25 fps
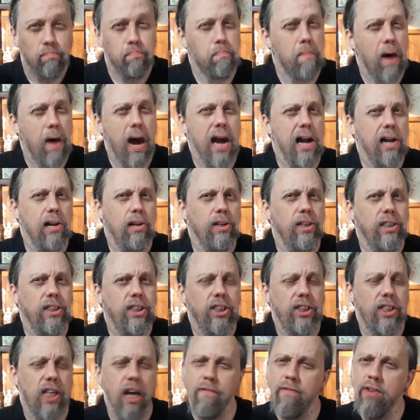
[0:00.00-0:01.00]

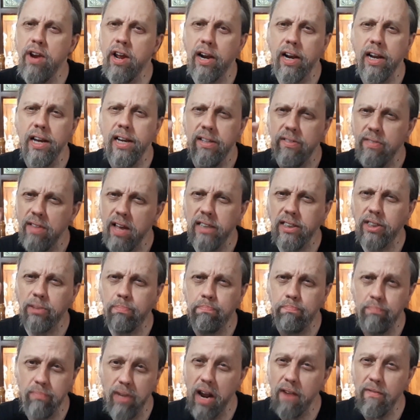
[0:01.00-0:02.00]
Mildest, definitely.
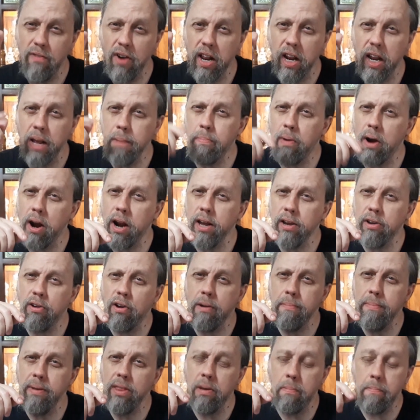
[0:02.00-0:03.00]
That's definitely probably
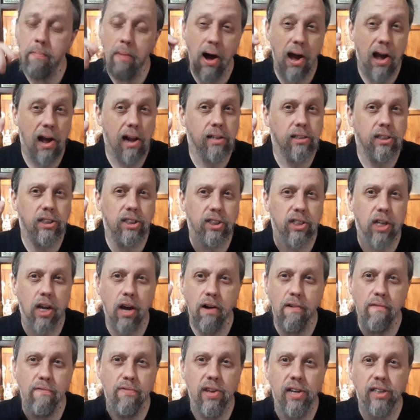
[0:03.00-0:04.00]
going to be the mildest
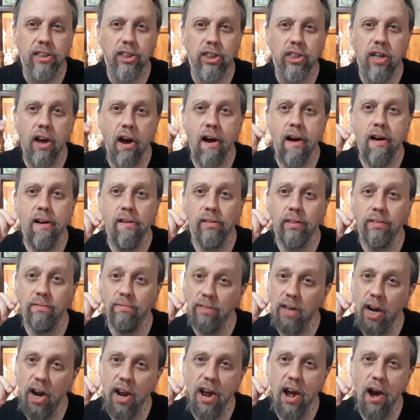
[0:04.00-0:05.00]
of this
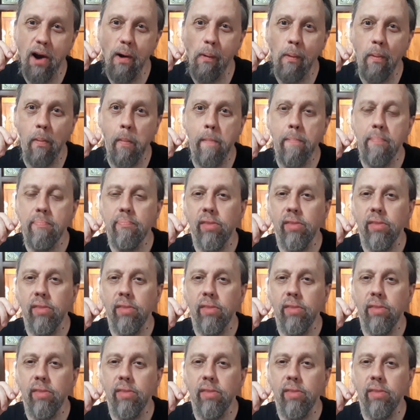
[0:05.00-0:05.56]
video.